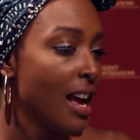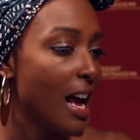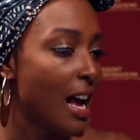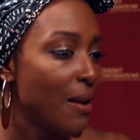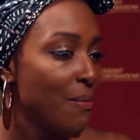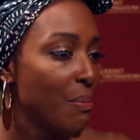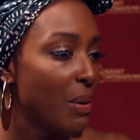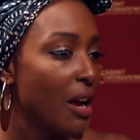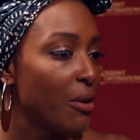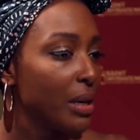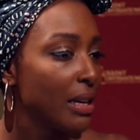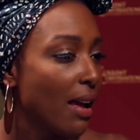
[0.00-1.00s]
but I
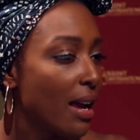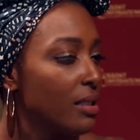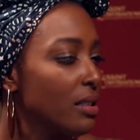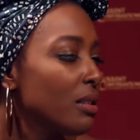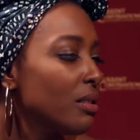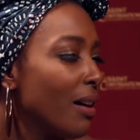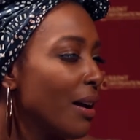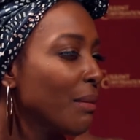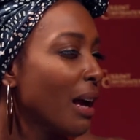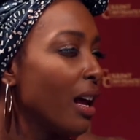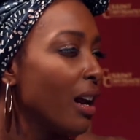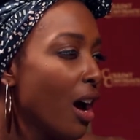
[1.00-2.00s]
realized, I'm
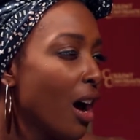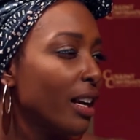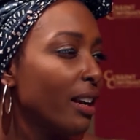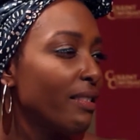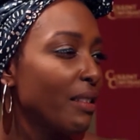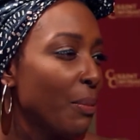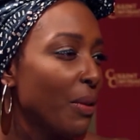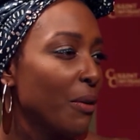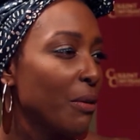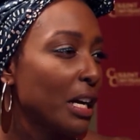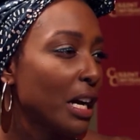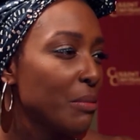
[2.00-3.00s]
kind of onto something
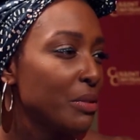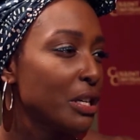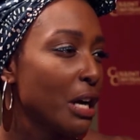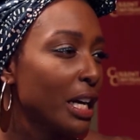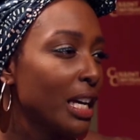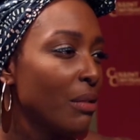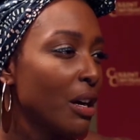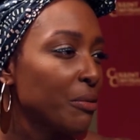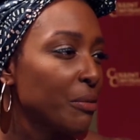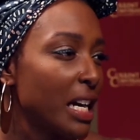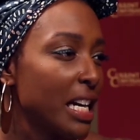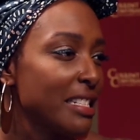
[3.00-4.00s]
when it comes to talking
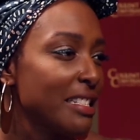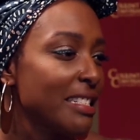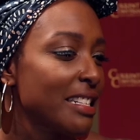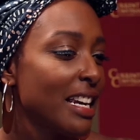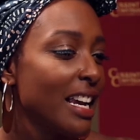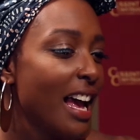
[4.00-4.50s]
about race.